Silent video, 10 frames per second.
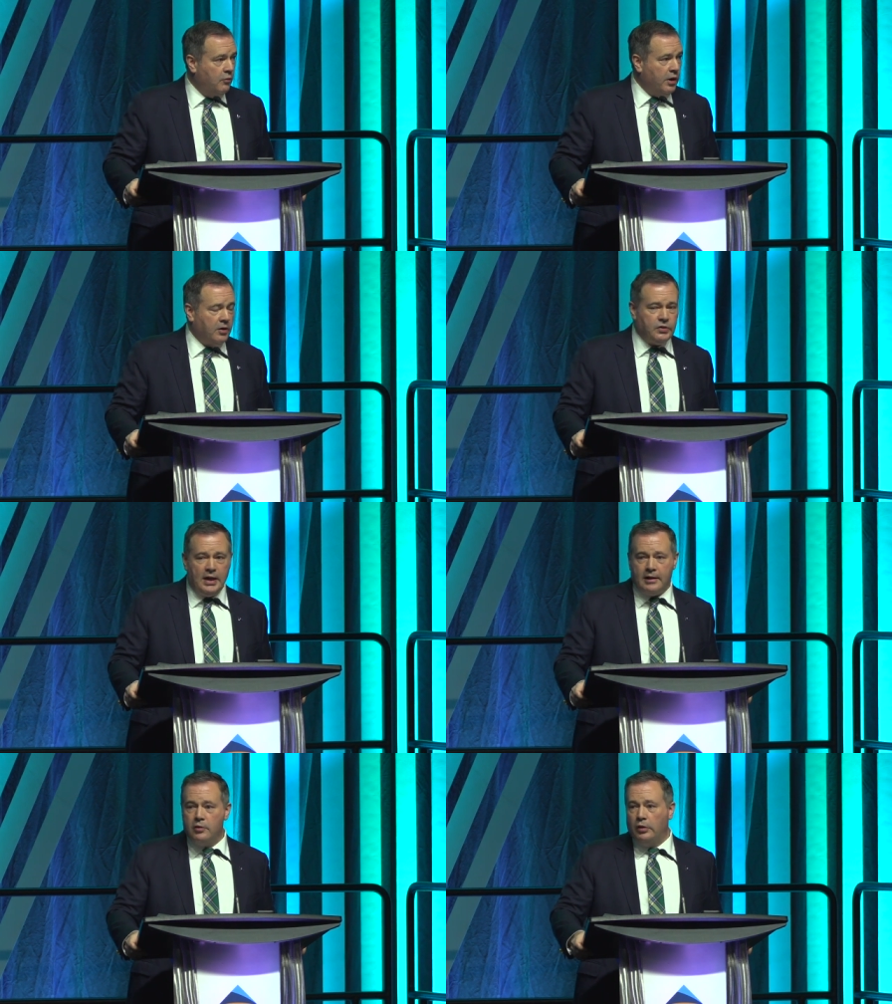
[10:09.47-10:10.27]
We are
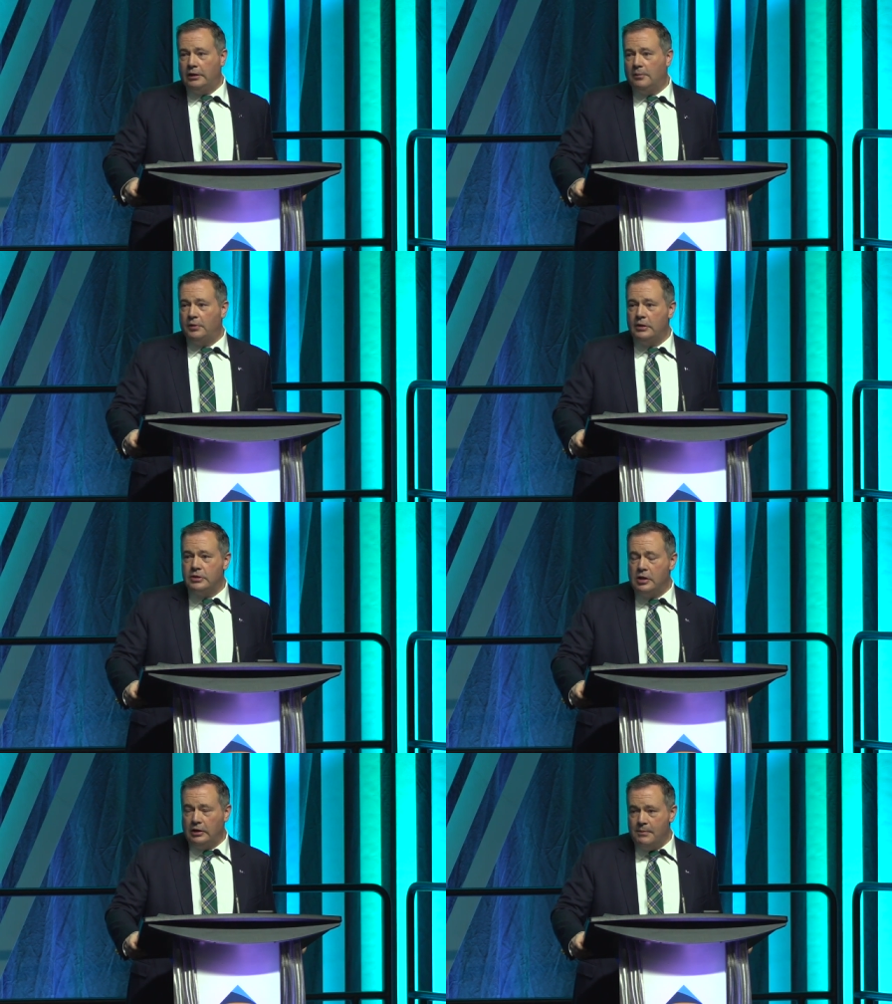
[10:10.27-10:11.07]
second only to
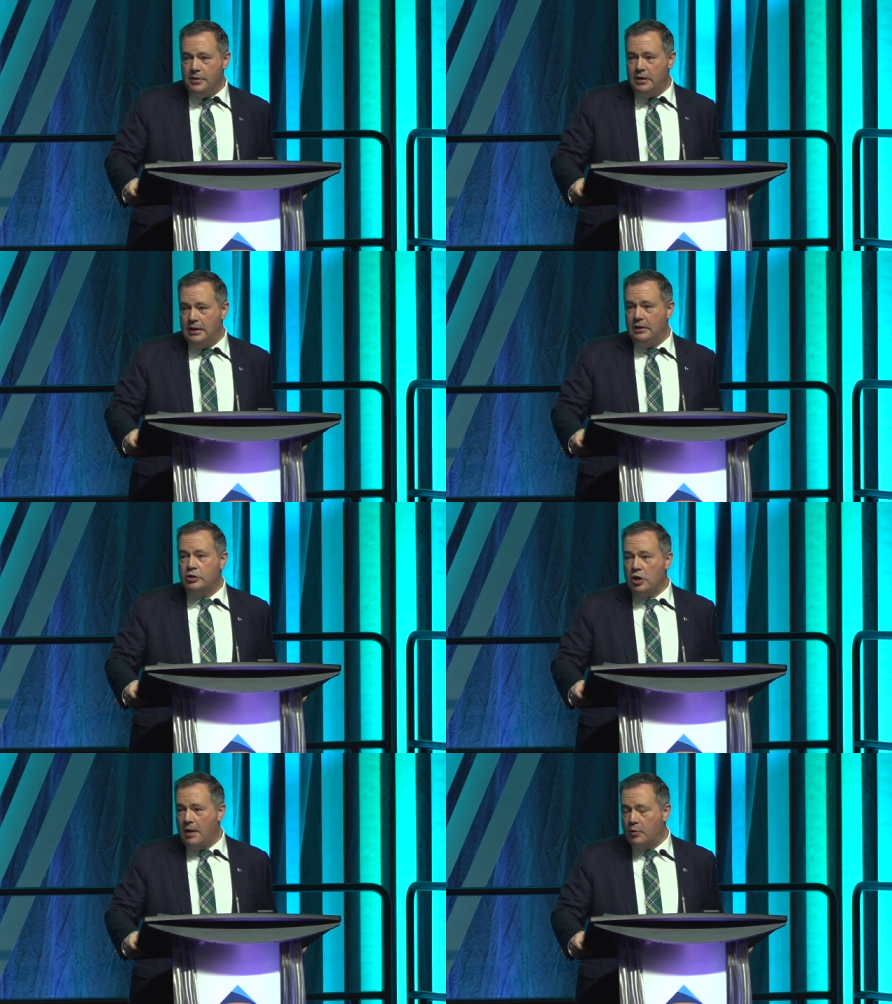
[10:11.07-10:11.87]
British Columbia in
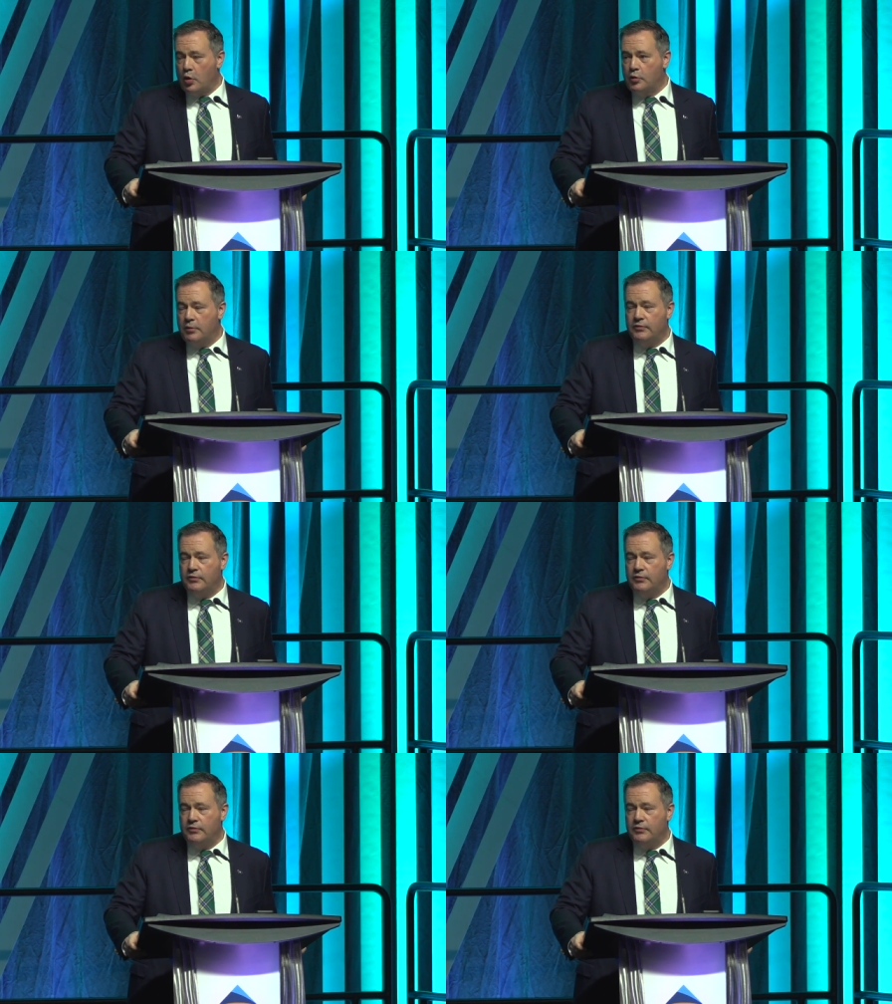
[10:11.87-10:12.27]
job growth.